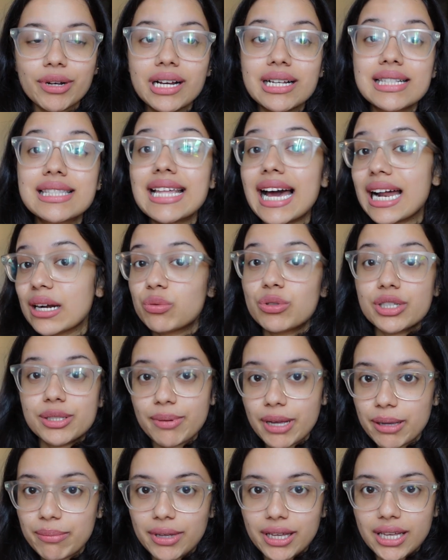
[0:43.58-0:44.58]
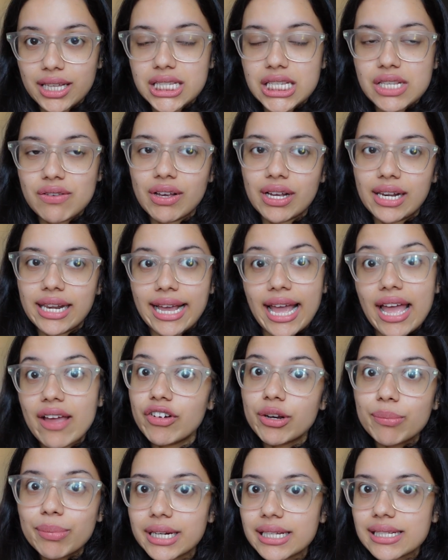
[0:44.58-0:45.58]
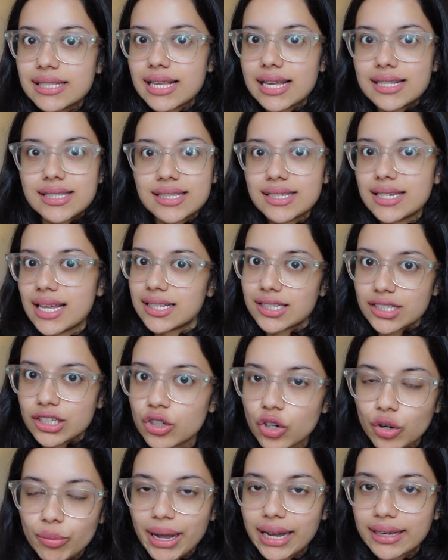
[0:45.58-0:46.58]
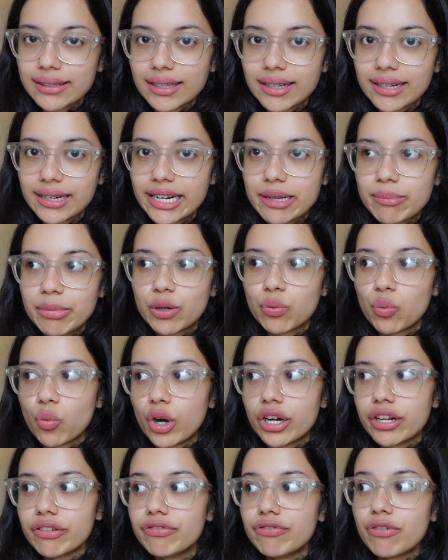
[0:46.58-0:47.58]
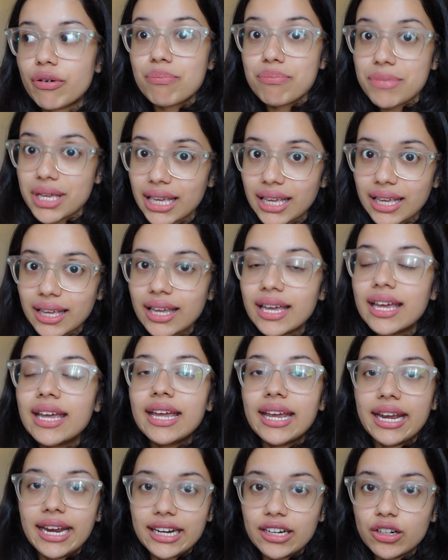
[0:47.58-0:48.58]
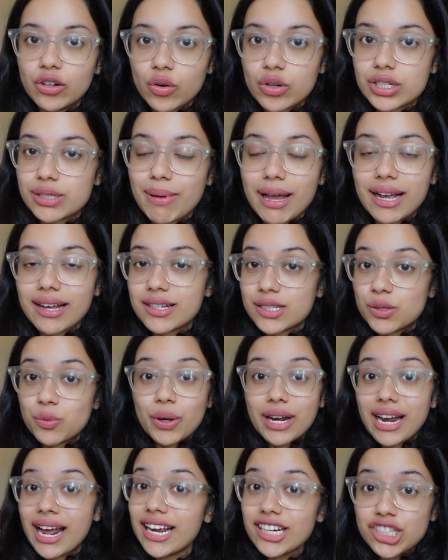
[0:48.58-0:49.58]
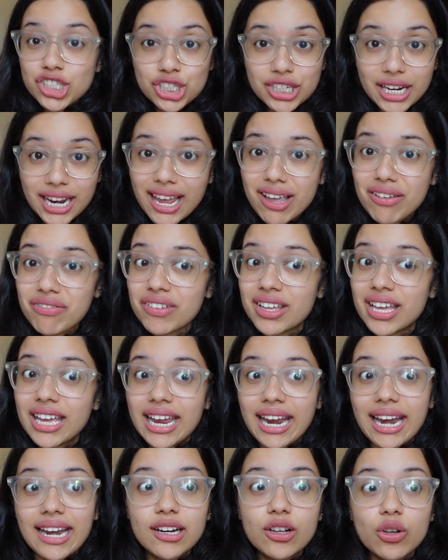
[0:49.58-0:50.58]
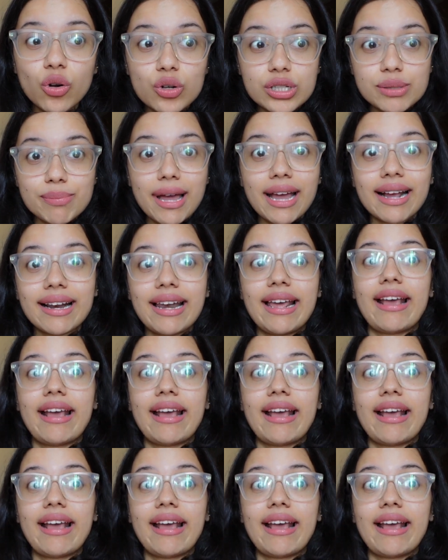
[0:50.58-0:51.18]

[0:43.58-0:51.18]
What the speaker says: because that was my biggest fear. Like, everybody says it doesn't grow back thickly, but what if for me it grows back? Because when I shave, it grows back